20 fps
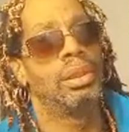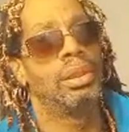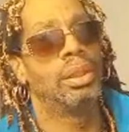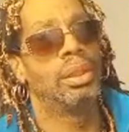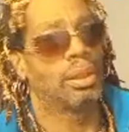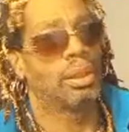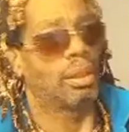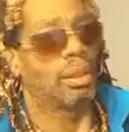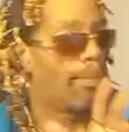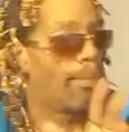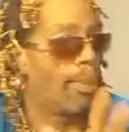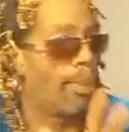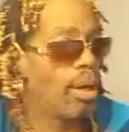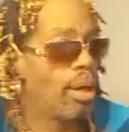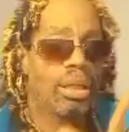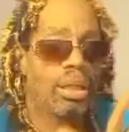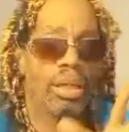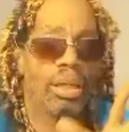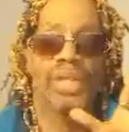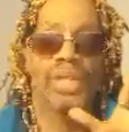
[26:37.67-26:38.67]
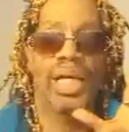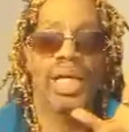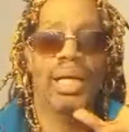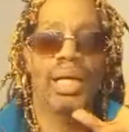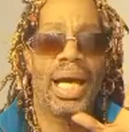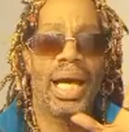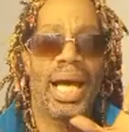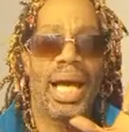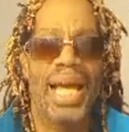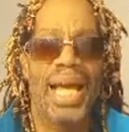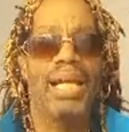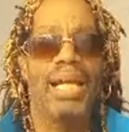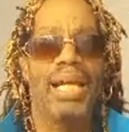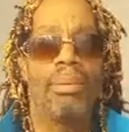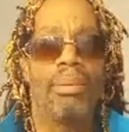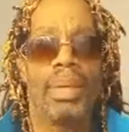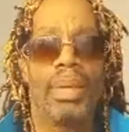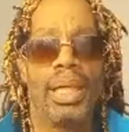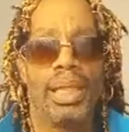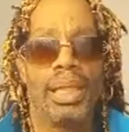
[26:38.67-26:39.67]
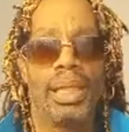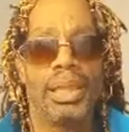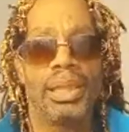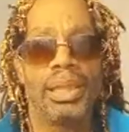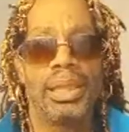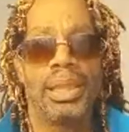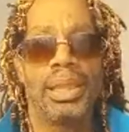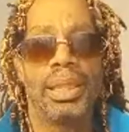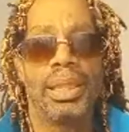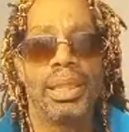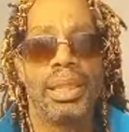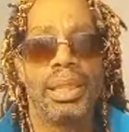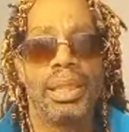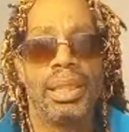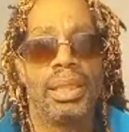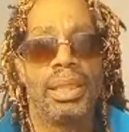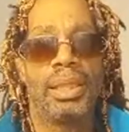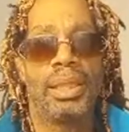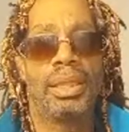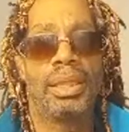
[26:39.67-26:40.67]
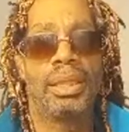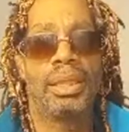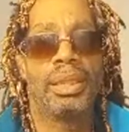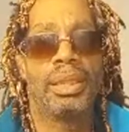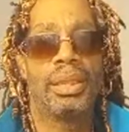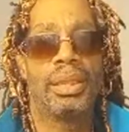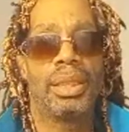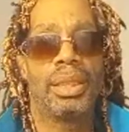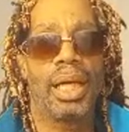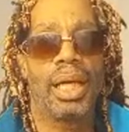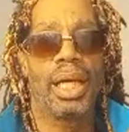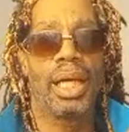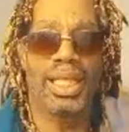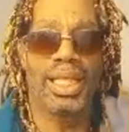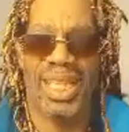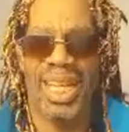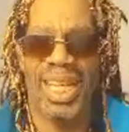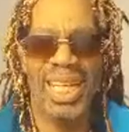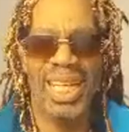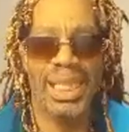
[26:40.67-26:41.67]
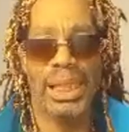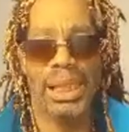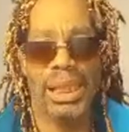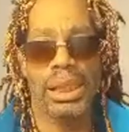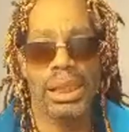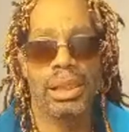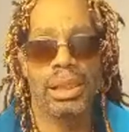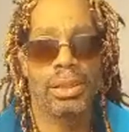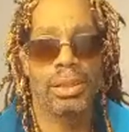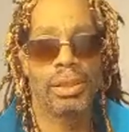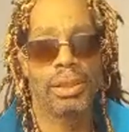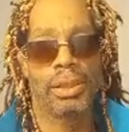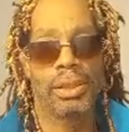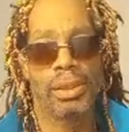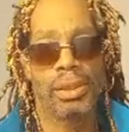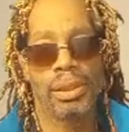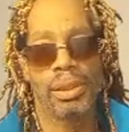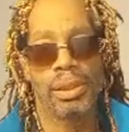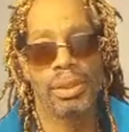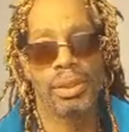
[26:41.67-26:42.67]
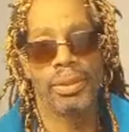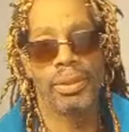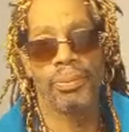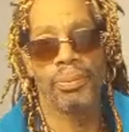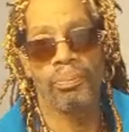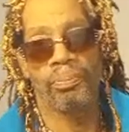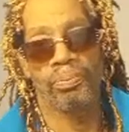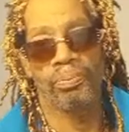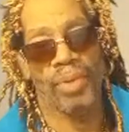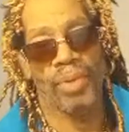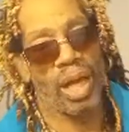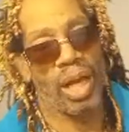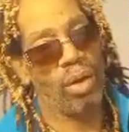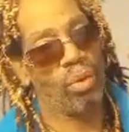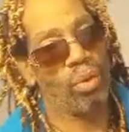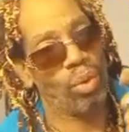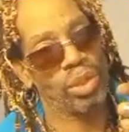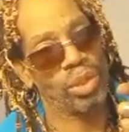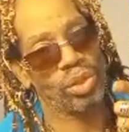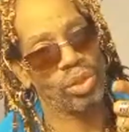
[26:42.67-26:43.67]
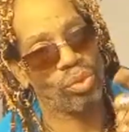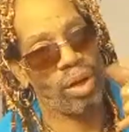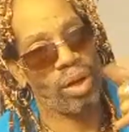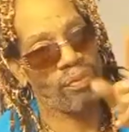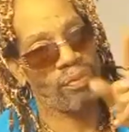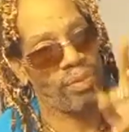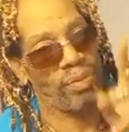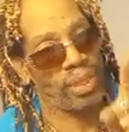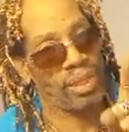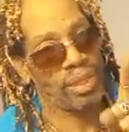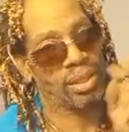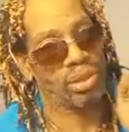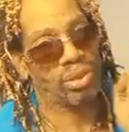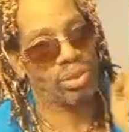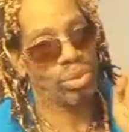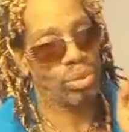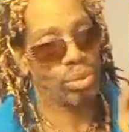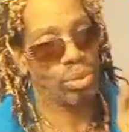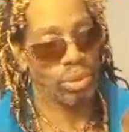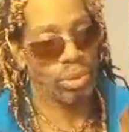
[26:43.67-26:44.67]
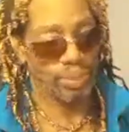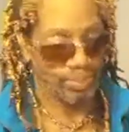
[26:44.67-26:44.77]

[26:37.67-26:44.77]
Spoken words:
The bulk of the enemies is hidden, and witchcraft is the tool.